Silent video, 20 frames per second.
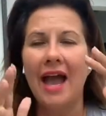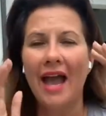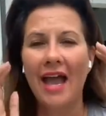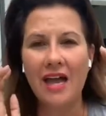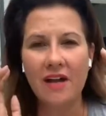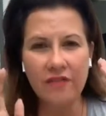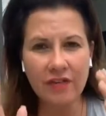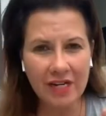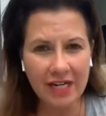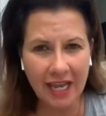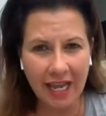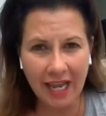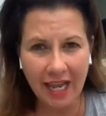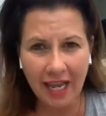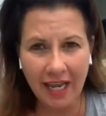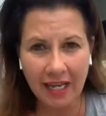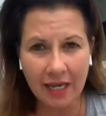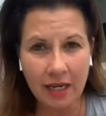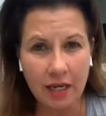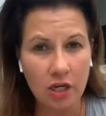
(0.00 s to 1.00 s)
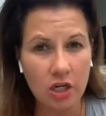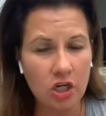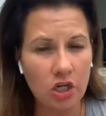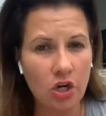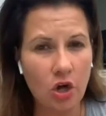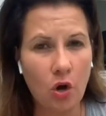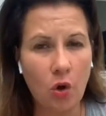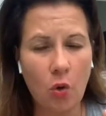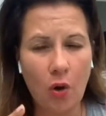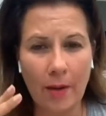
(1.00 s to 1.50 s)
every day you
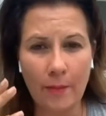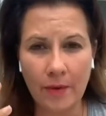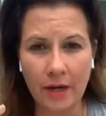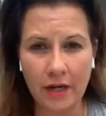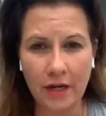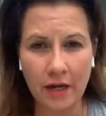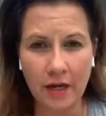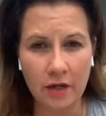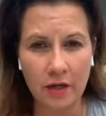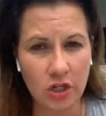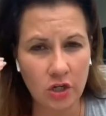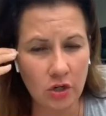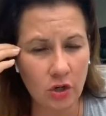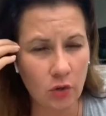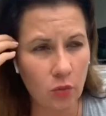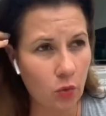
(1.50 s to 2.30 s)
know i'm gonna you know